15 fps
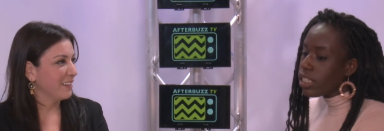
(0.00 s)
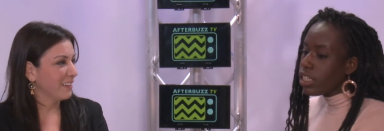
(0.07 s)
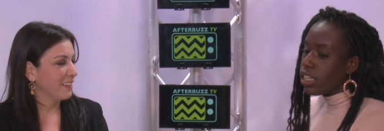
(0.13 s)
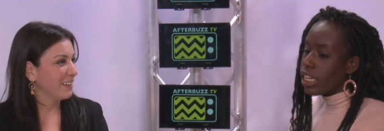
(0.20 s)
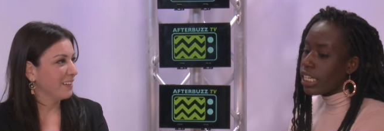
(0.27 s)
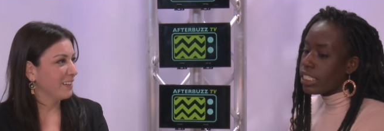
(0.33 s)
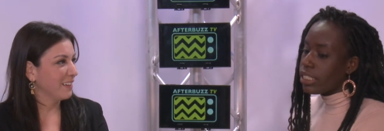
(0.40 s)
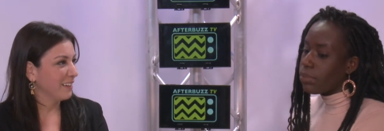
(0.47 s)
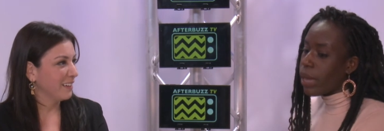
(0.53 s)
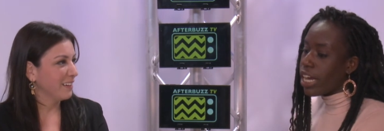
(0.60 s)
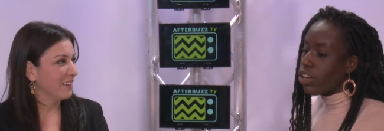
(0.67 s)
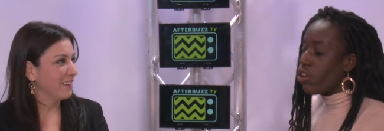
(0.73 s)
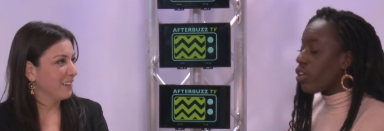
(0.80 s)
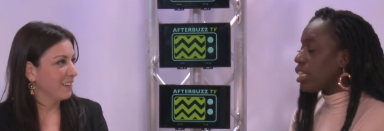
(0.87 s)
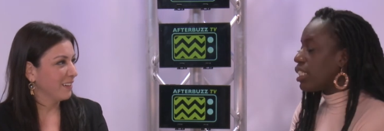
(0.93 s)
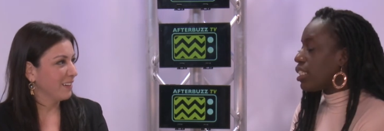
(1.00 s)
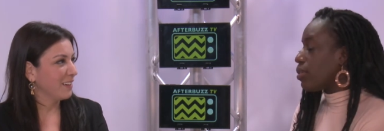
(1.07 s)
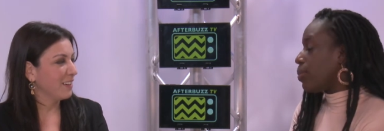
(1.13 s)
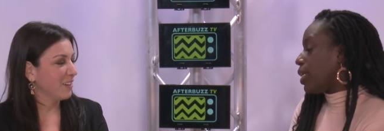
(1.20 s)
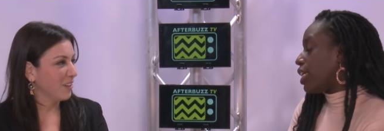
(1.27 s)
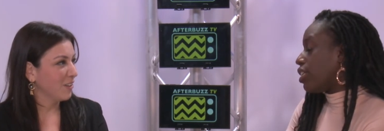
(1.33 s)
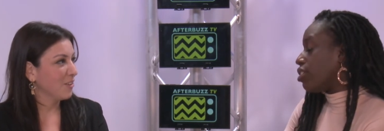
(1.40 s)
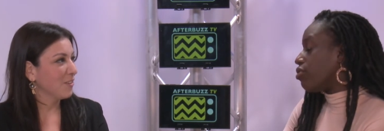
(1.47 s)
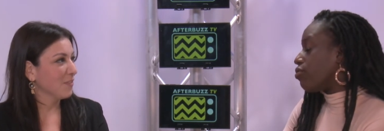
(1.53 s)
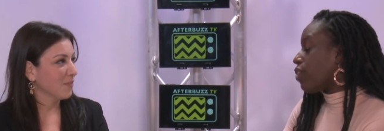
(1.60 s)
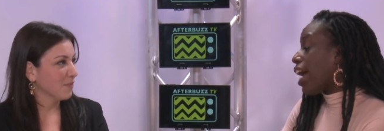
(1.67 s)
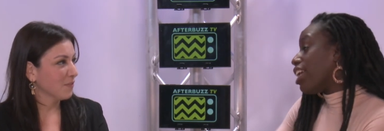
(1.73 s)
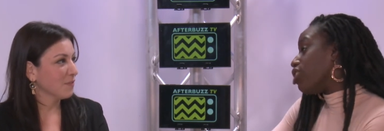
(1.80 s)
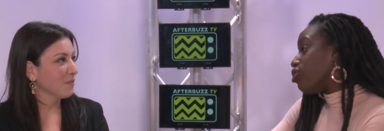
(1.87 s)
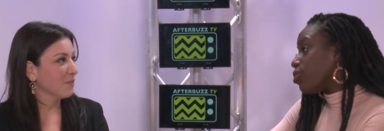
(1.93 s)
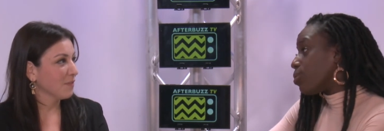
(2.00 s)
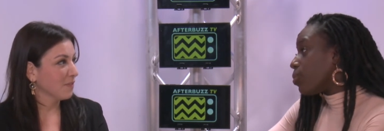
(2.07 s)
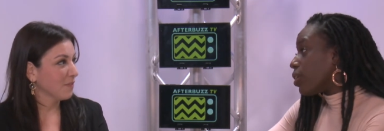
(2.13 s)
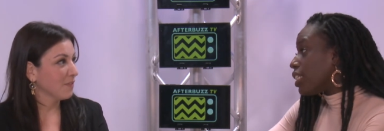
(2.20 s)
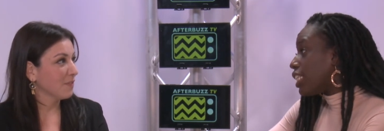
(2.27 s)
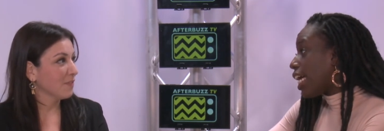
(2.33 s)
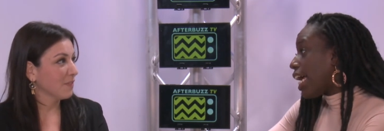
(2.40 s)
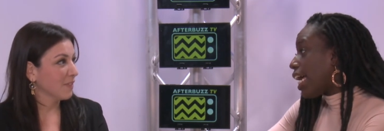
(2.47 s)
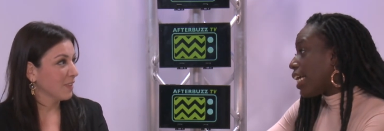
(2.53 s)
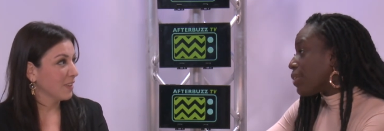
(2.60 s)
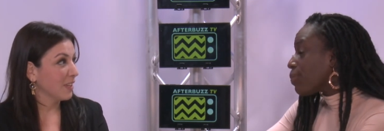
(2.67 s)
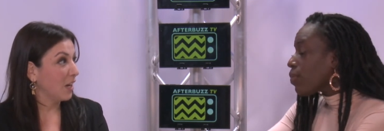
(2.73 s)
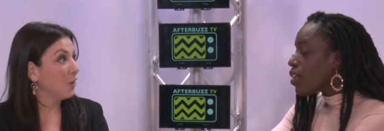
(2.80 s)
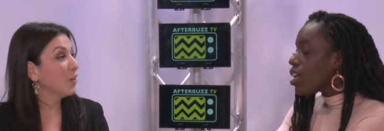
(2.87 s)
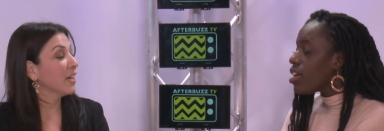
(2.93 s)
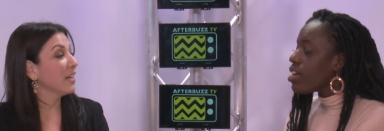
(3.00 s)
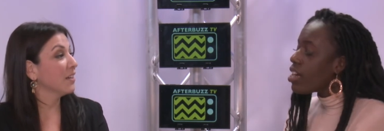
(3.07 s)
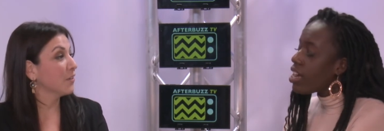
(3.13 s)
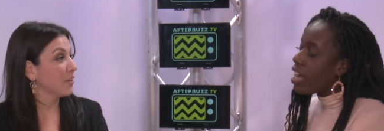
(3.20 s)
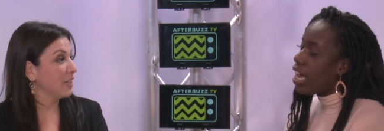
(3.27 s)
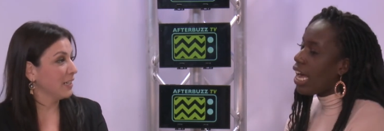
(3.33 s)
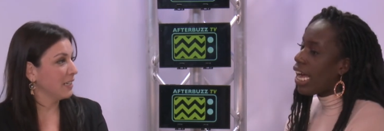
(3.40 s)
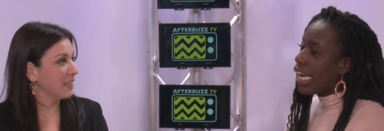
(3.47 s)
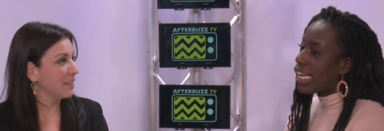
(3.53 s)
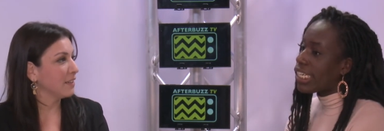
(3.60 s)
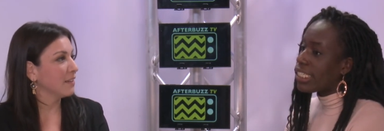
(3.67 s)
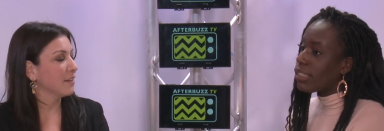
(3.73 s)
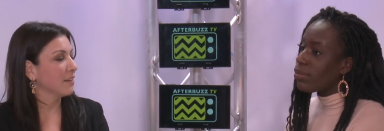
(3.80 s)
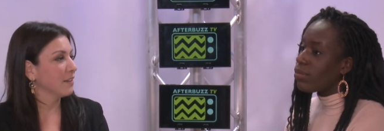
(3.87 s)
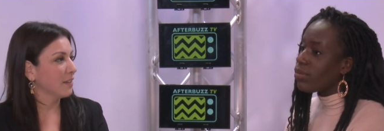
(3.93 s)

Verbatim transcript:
Speaker 1: because um, my goal is to be in a writer's room one day. Okay, great. Um,